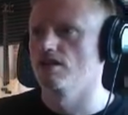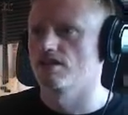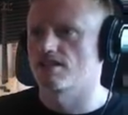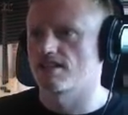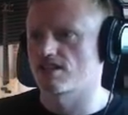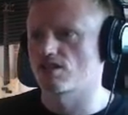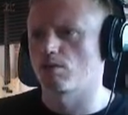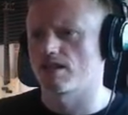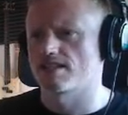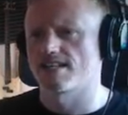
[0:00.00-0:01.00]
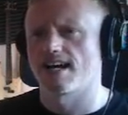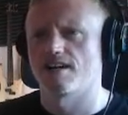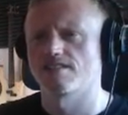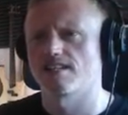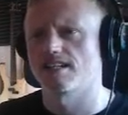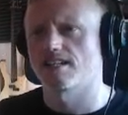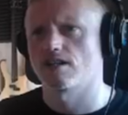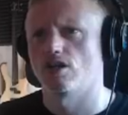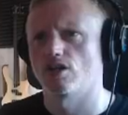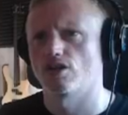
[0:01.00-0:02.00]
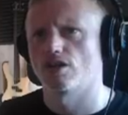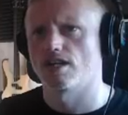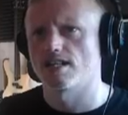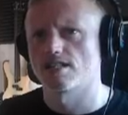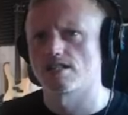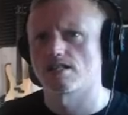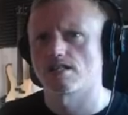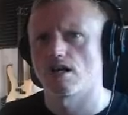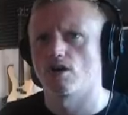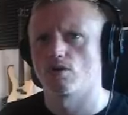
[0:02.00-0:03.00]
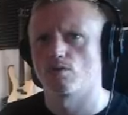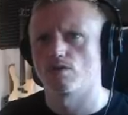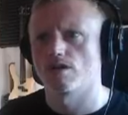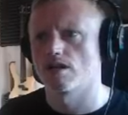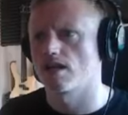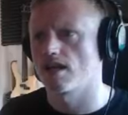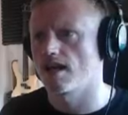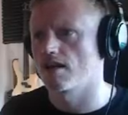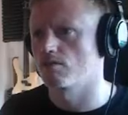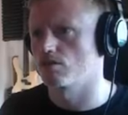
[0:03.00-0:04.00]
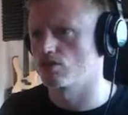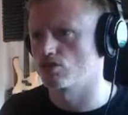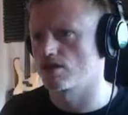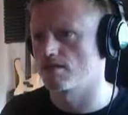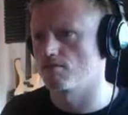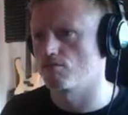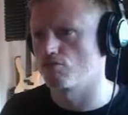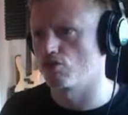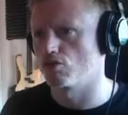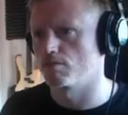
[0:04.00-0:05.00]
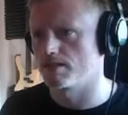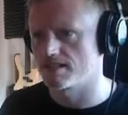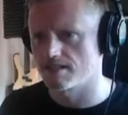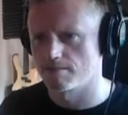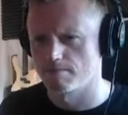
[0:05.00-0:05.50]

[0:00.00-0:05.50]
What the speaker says: So this is what it sounds like on its own here with just the raw MIDI.